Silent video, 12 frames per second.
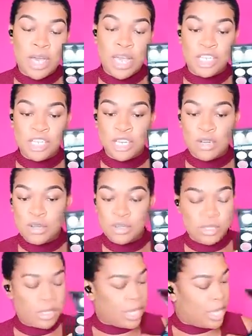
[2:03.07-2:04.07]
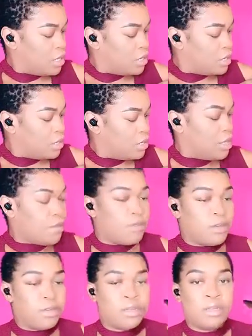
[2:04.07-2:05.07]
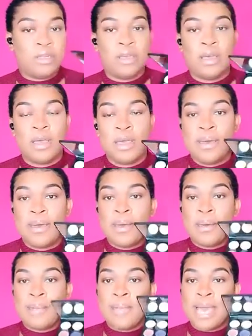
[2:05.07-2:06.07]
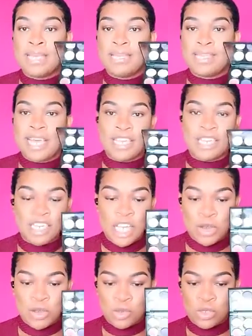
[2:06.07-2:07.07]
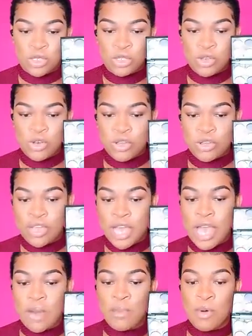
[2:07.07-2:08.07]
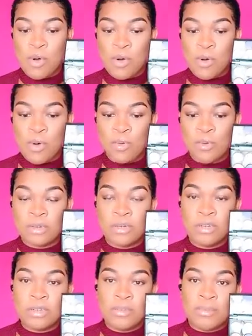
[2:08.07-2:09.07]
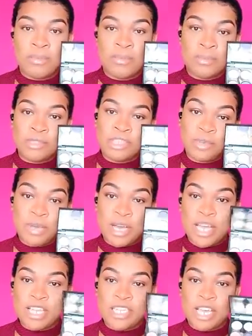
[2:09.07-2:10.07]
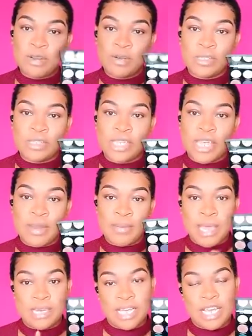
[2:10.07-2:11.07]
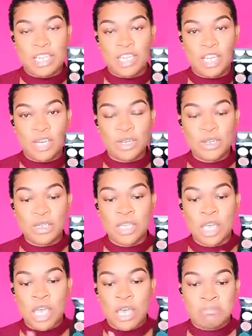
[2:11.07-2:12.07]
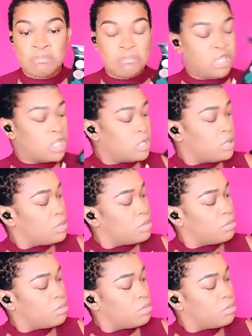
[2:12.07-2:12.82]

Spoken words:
eyeshadows and 7 matte eyeshadows. So there are more shimmer eyeshadows than matte eyeshadows, just